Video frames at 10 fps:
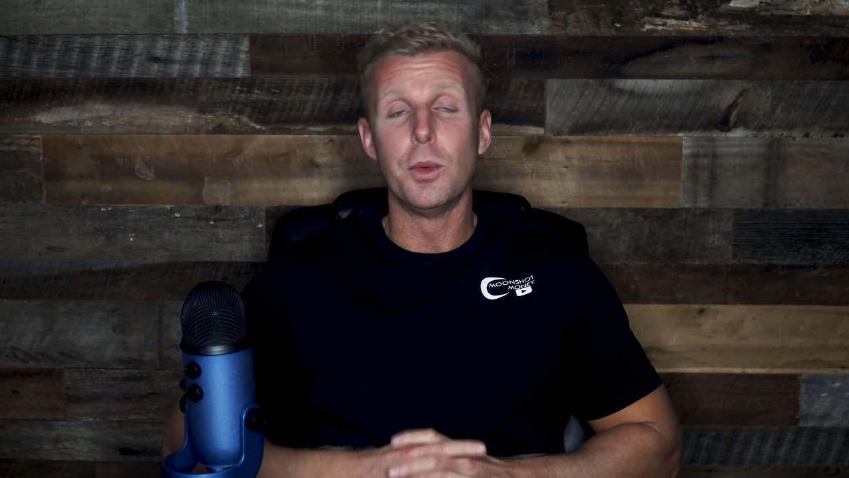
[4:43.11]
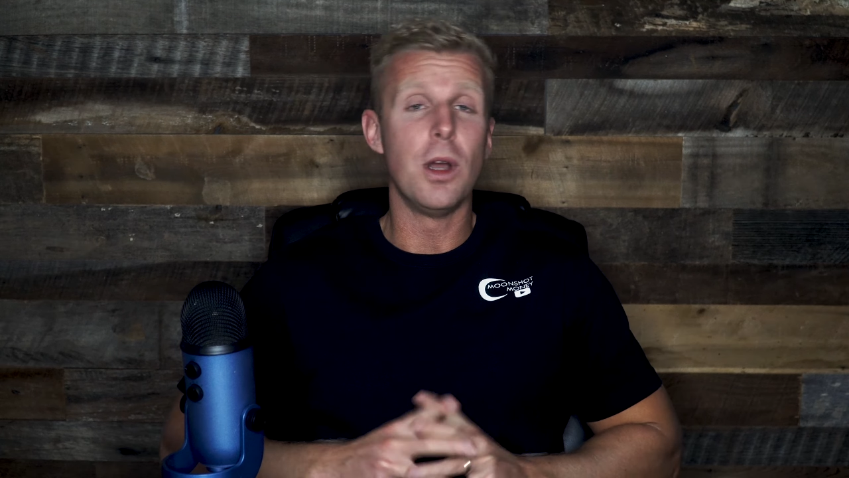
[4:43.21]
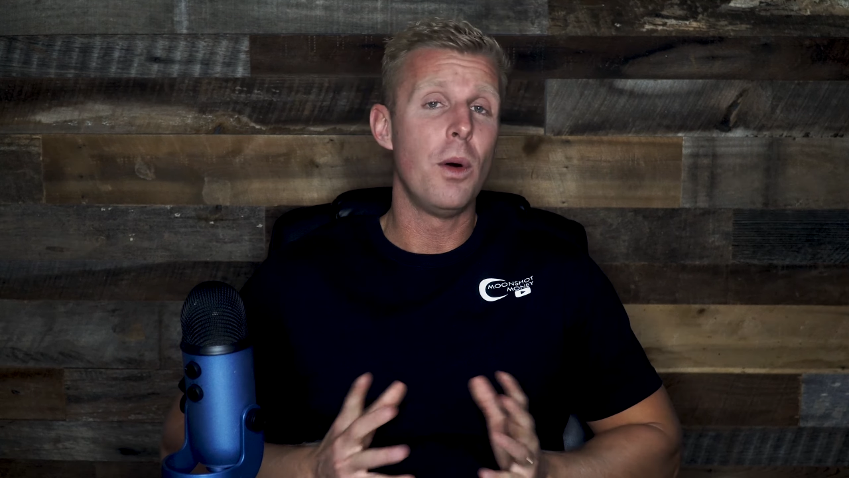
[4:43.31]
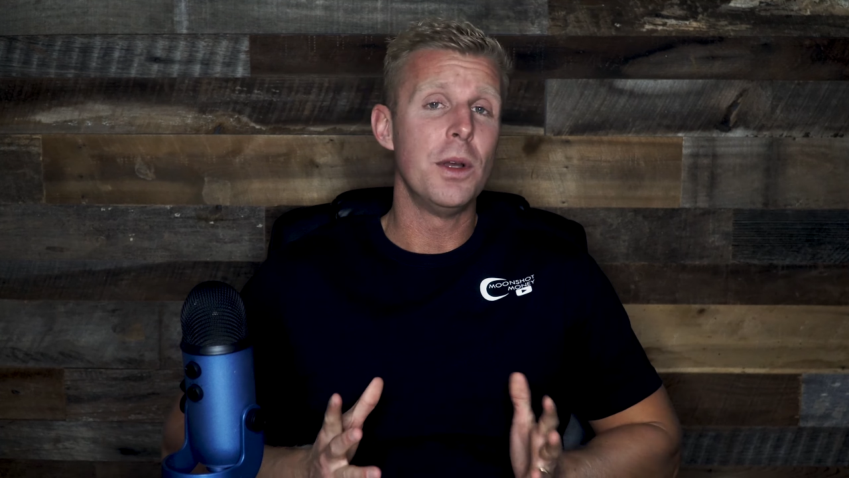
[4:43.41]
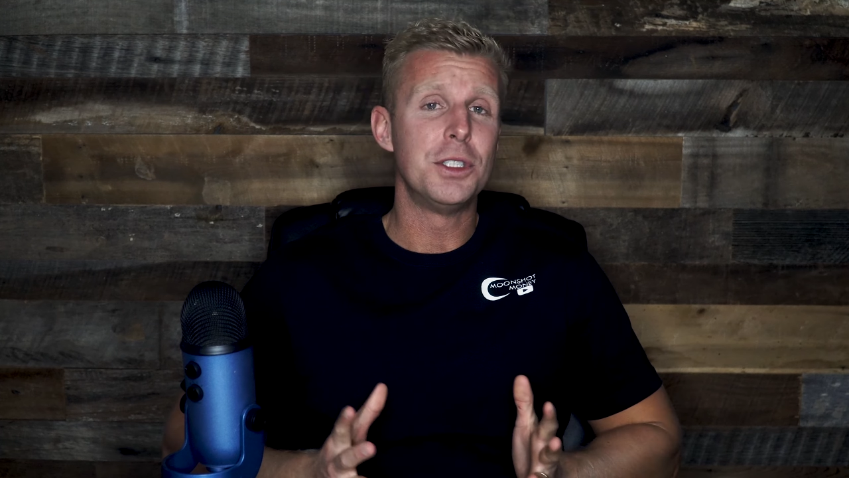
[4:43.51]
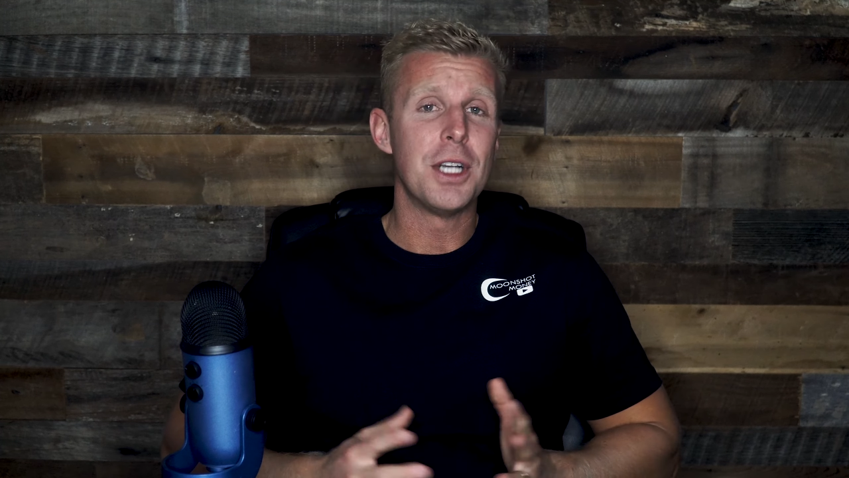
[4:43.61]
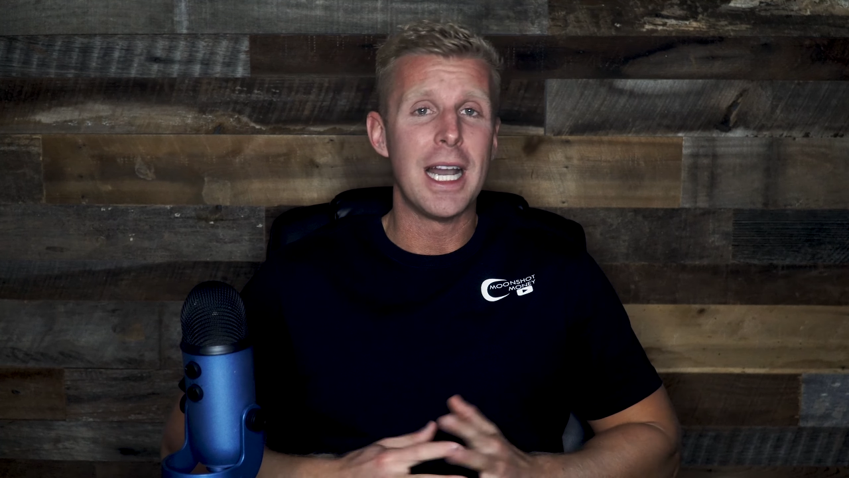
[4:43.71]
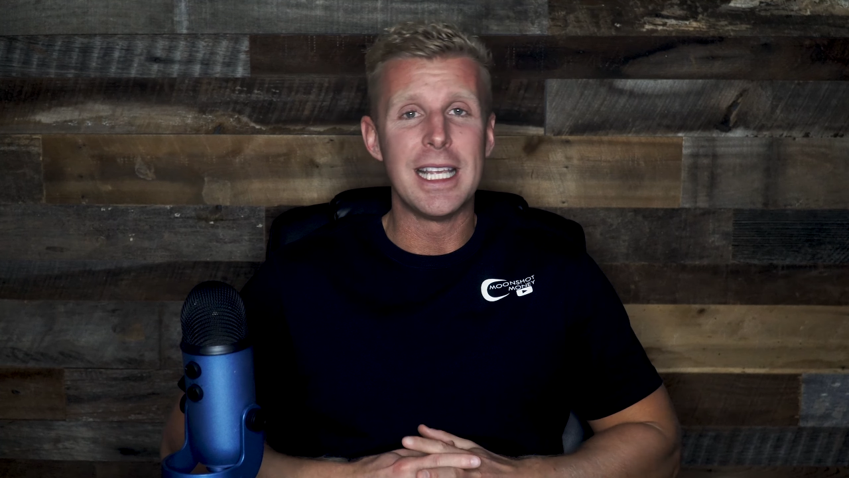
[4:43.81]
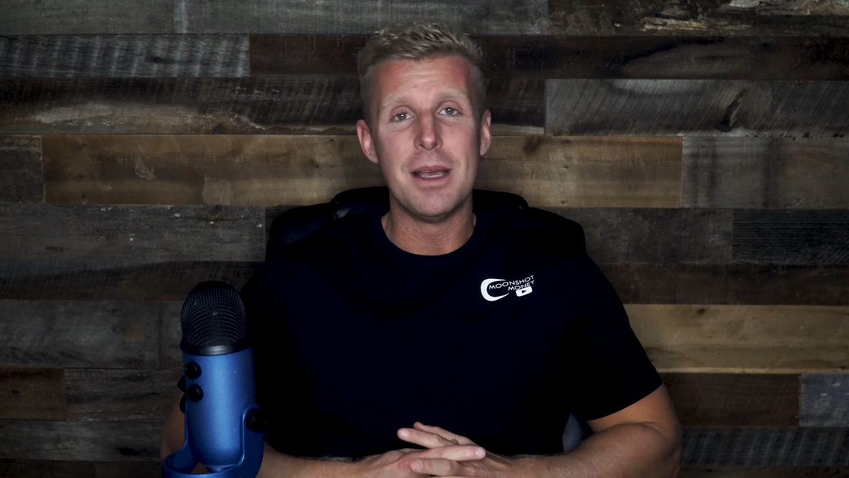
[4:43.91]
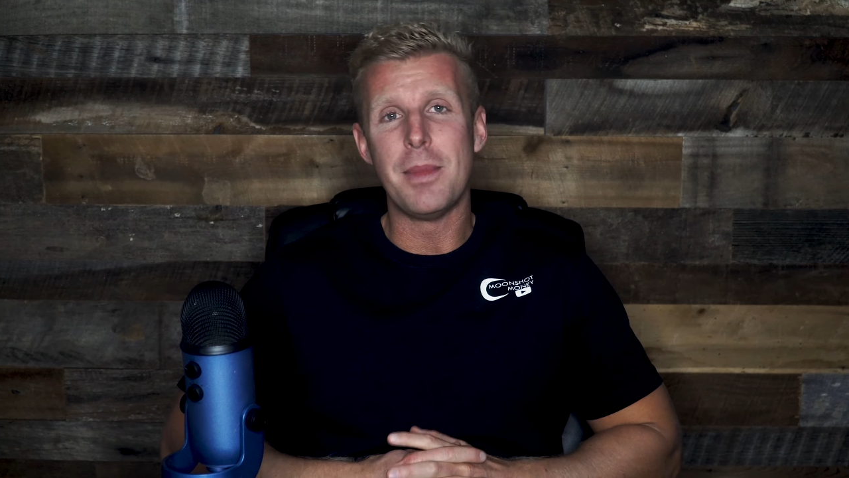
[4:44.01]
and we always
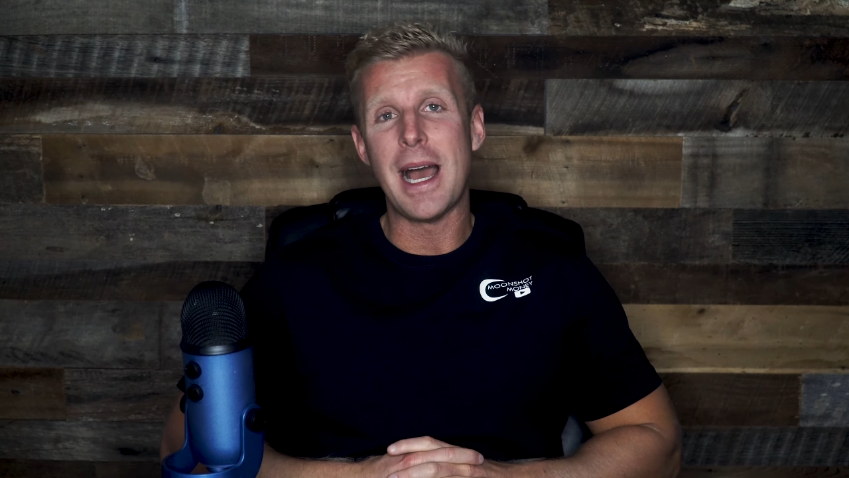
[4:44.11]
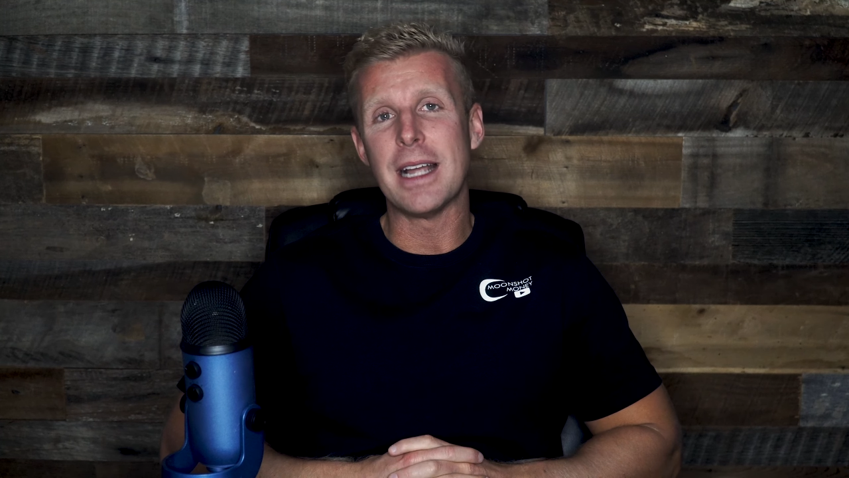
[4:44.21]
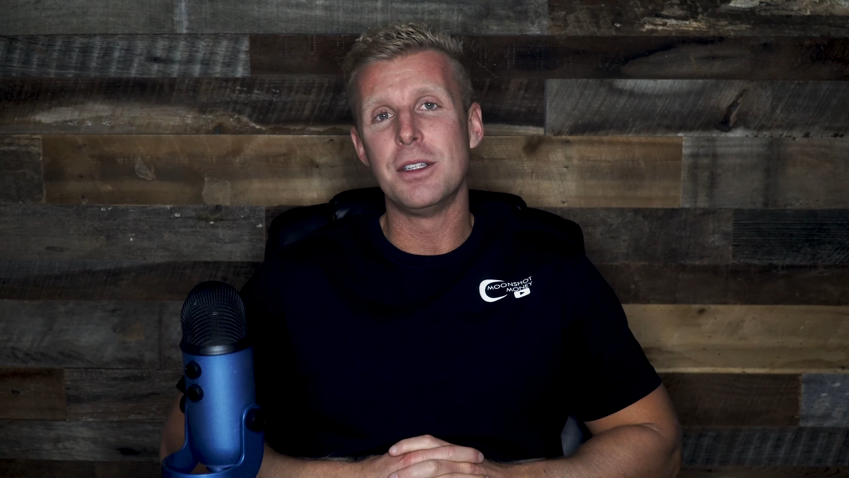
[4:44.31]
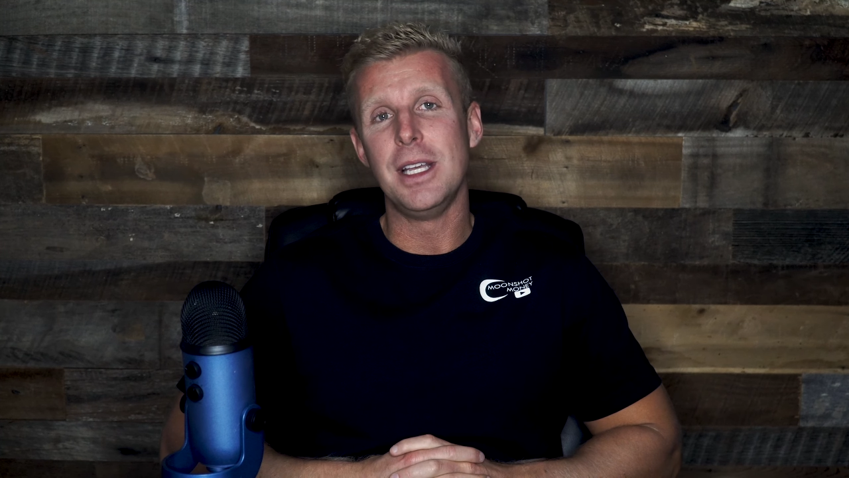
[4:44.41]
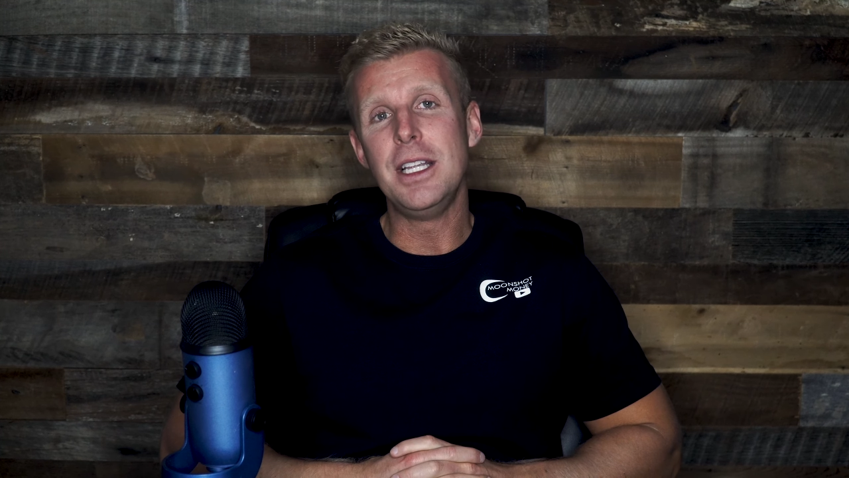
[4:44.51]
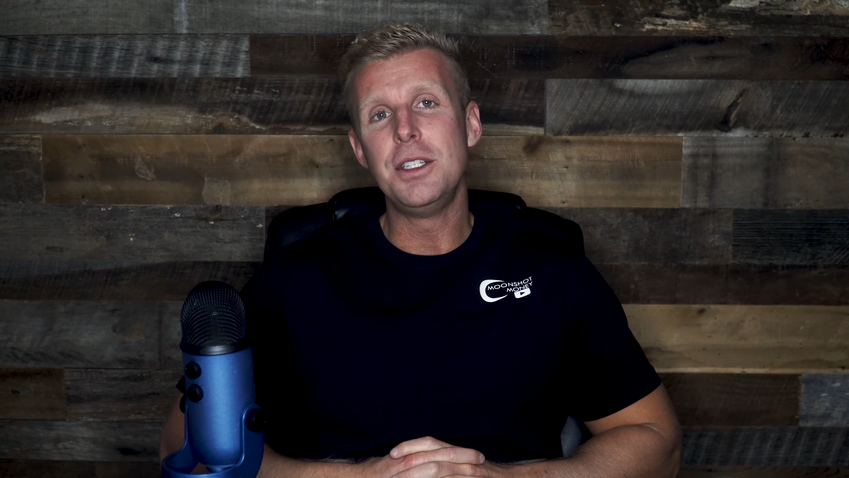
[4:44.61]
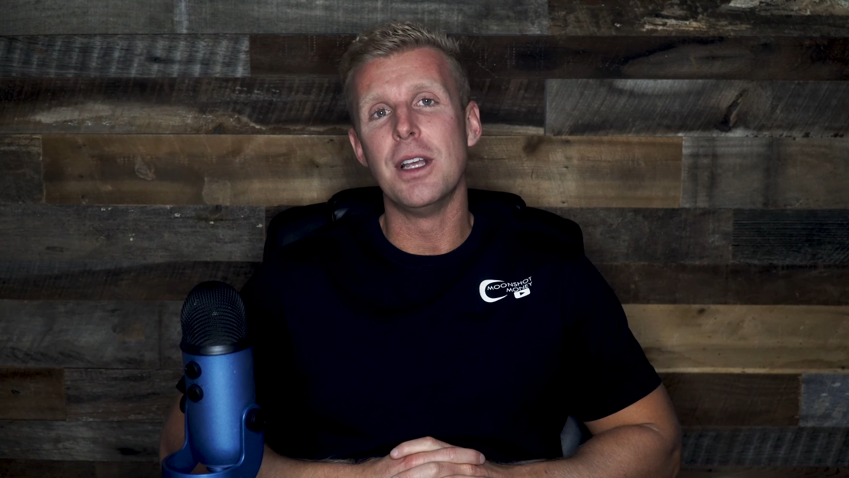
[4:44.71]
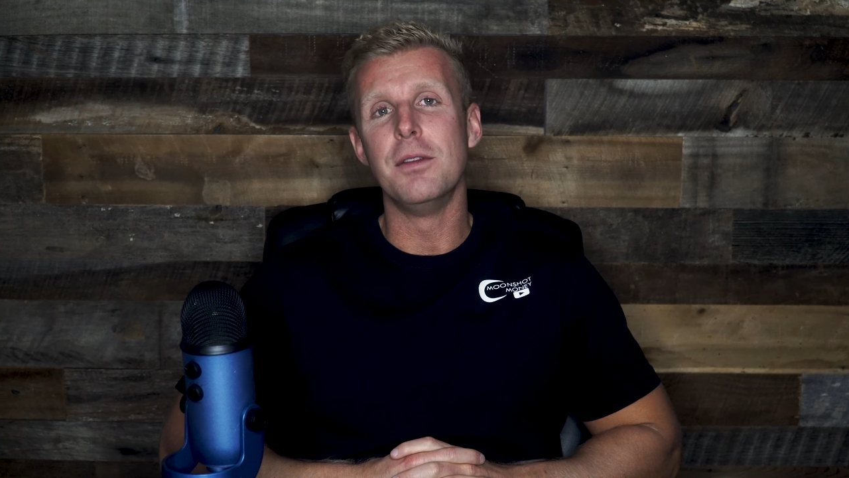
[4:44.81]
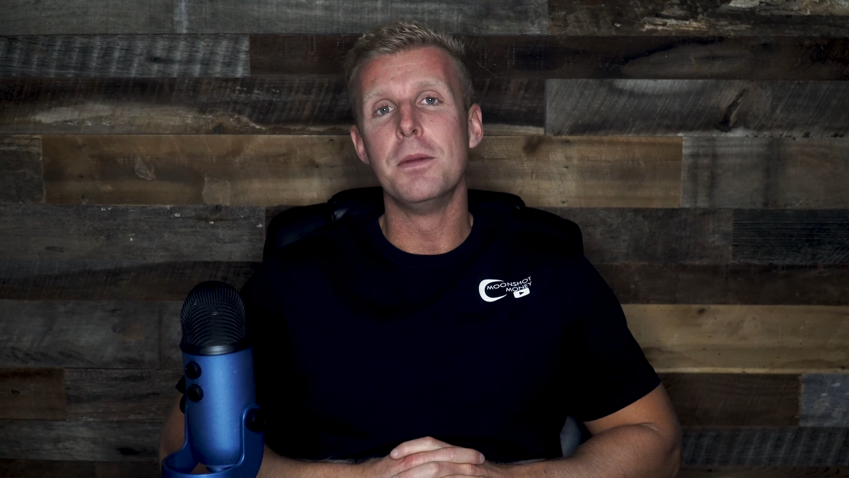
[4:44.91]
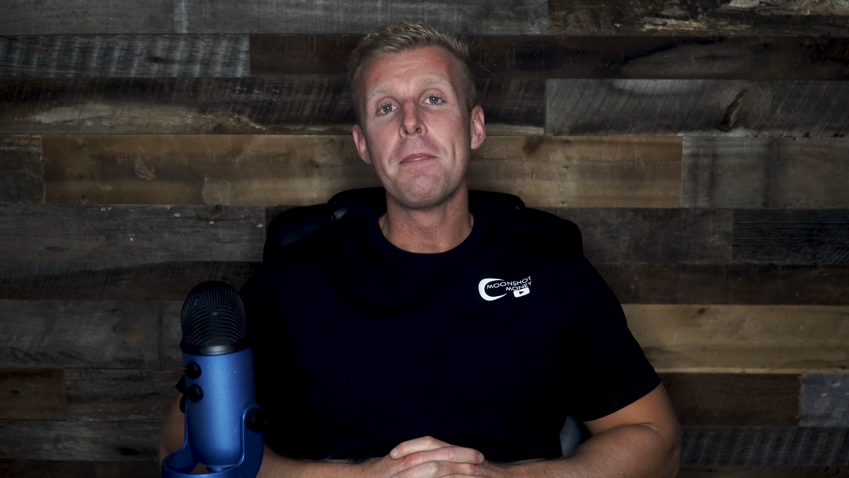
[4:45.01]
try to get back to each
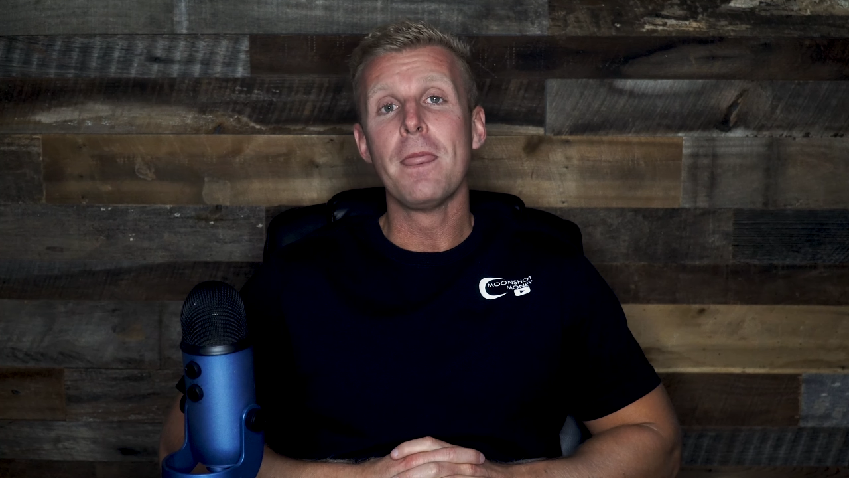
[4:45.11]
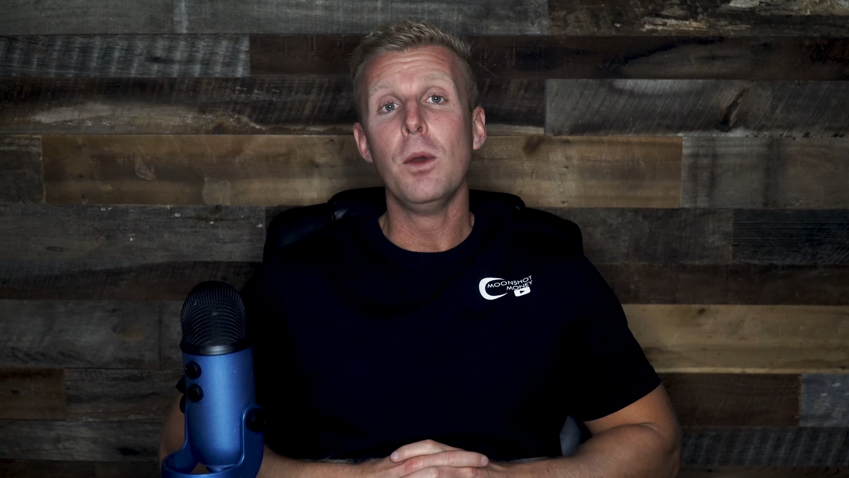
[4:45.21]
of you.